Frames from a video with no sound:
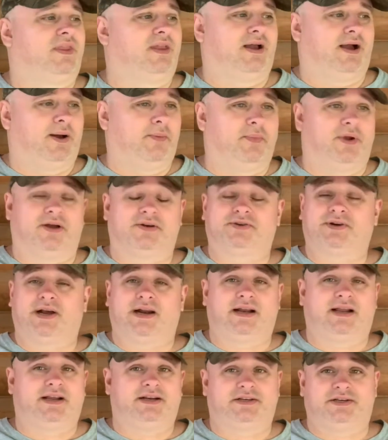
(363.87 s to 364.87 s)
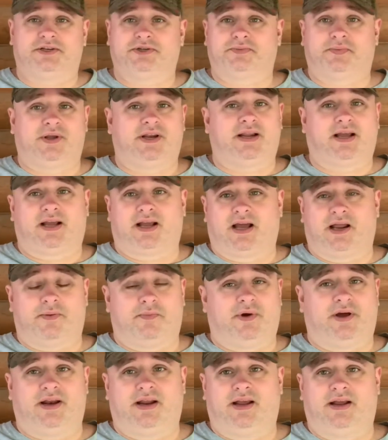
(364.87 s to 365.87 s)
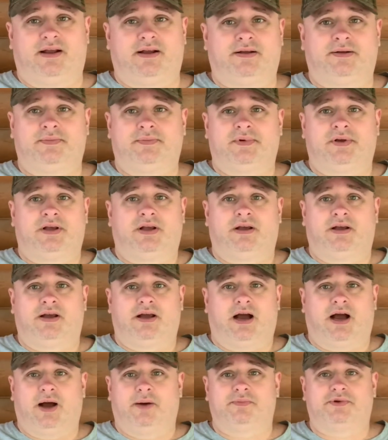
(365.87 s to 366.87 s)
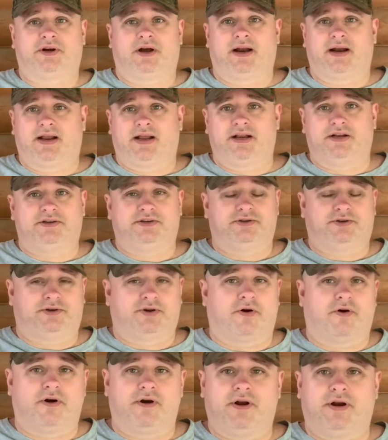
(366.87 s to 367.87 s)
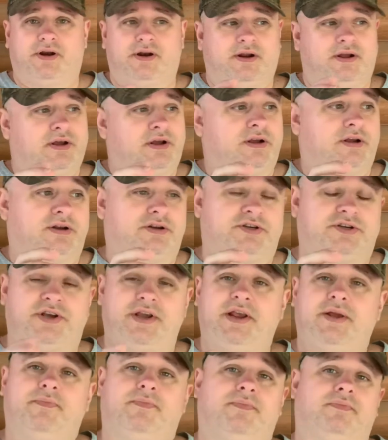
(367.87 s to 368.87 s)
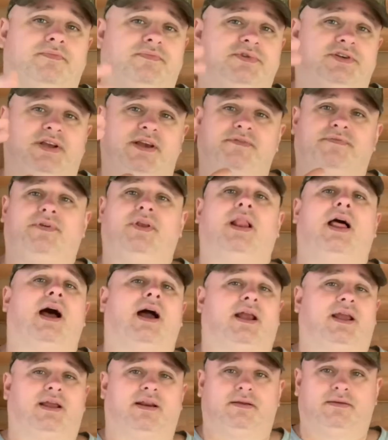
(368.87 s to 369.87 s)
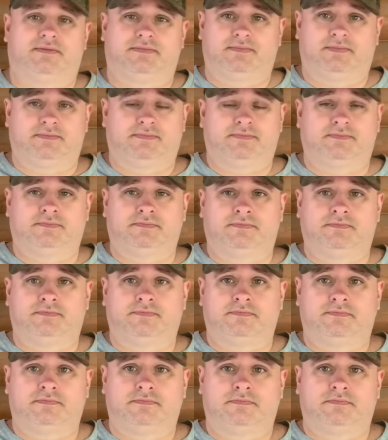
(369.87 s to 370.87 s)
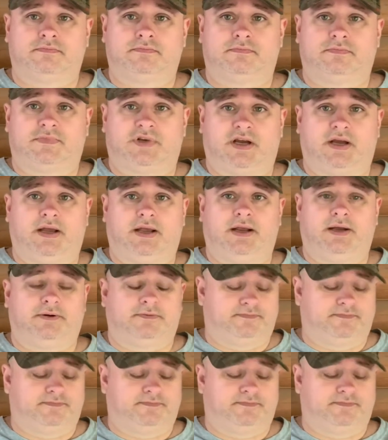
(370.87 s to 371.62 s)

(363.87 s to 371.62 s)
I'm not trying to get you to spend that kind of money. I'm trying to get you started cheap, see if you like it. Okay?